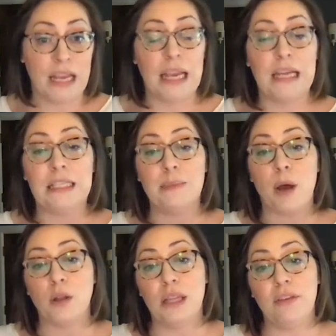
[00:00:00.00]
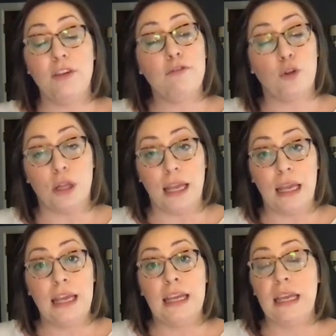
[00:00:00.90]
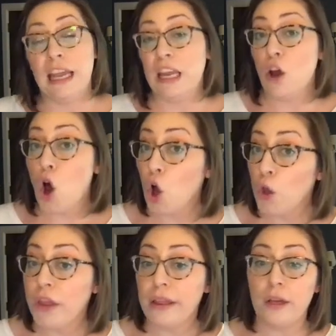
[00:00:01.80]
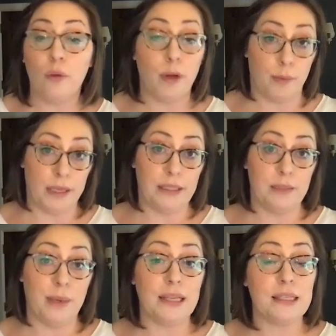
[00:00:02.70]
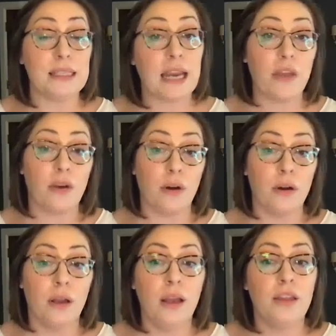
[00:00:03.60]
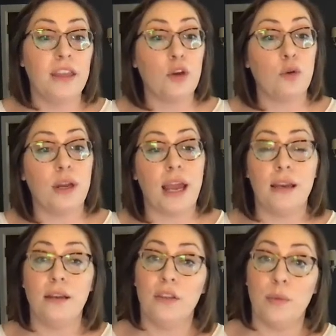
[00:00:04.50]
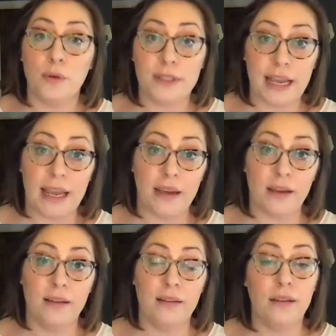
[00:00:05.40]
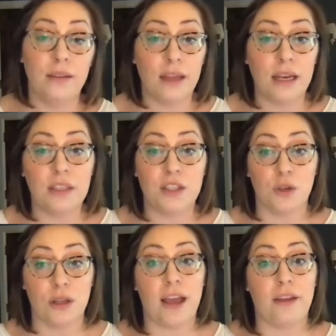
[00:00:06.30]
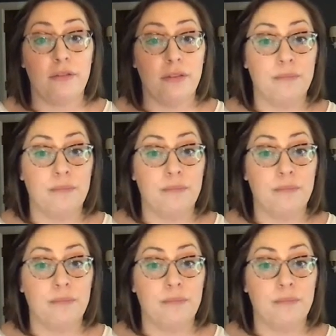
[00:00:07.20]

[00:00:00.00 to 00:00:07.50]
It is about living fully in all the little moments because together they create the mosaic that is your life.